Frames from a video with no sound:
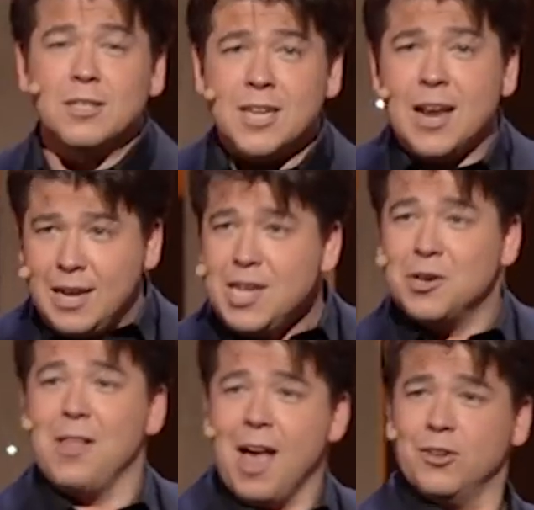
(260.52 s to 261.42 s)
to take
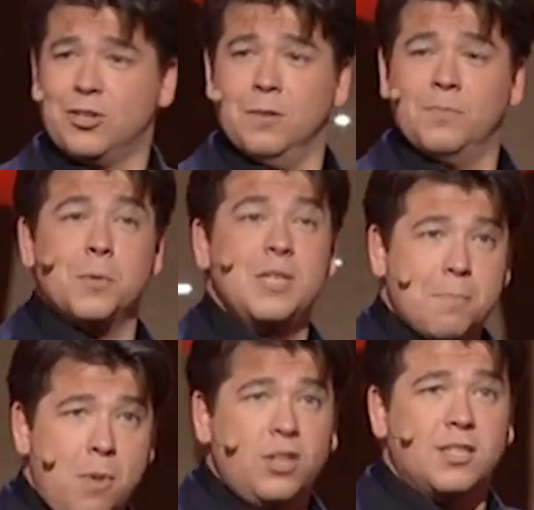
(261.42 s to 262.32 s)
legal action. So we
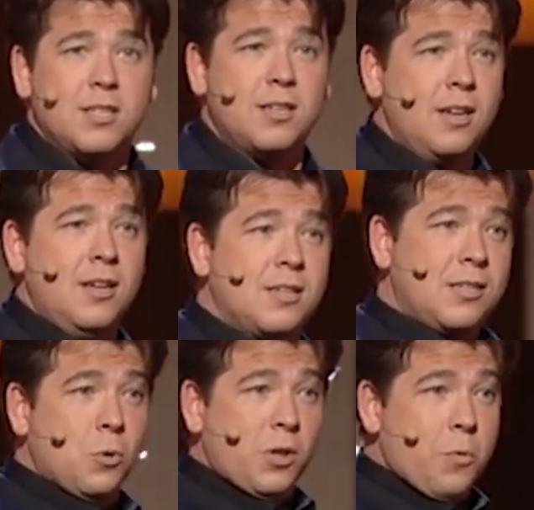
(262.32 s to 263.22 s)
demanded to
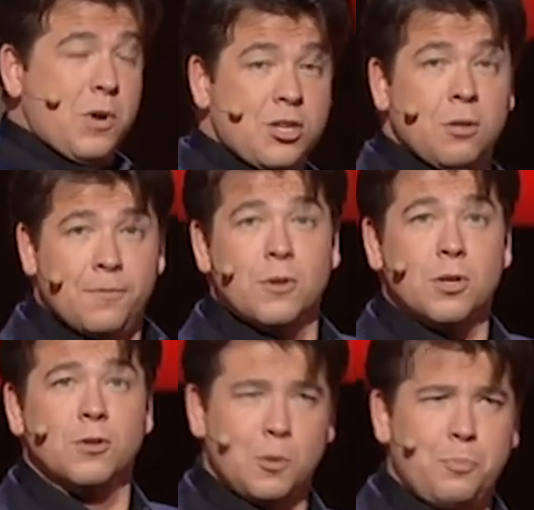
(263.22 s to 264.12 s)
see all the original
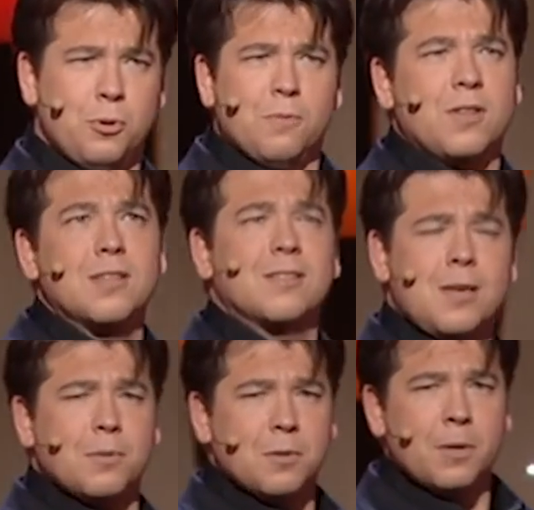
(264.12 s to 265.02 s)
photos to prove that this has
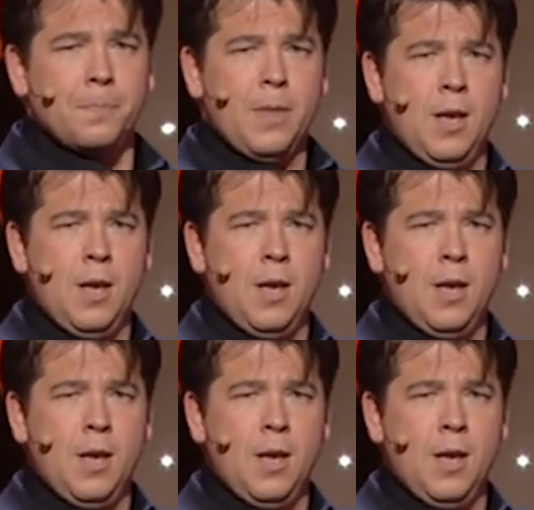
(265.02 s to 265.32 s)
happened to me.